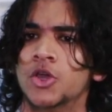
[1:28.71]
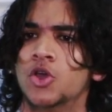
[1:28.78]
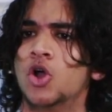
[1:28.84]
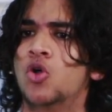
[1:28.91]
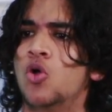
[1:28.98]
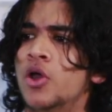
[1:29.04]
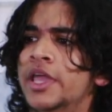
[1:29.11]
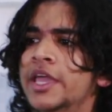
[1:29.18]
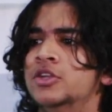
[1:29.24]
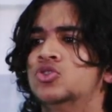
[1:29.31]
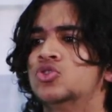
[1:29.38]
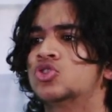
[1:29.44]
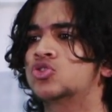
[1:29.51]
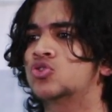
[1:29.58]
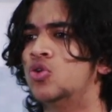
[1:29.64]
you're going
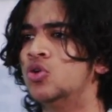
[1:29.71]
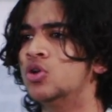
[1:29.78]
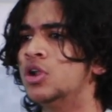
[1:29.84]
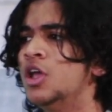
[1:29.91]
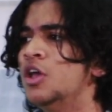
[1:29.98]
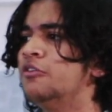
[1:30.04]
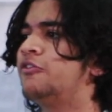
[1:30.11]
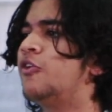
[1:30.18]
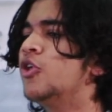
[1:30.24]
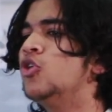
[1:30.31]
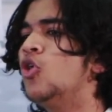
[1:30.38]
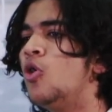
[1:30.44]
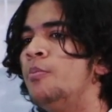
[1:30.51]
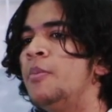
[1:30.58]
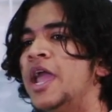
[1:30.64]
into school for
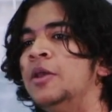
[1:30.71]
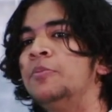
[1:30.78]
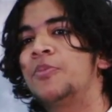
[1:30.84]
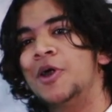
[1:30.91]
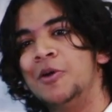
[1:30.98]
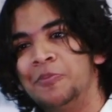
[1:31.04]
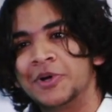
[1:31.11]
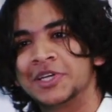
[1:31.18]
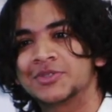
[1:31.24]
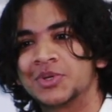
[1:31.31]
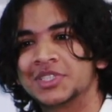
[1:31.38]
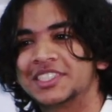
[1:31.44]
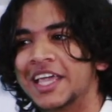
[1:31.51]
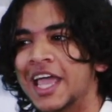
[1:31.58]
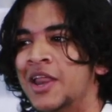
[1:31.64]
your main purpose,
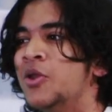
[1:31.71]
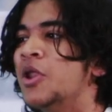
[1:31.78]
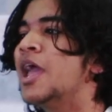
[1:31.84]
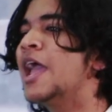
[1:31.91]
once again,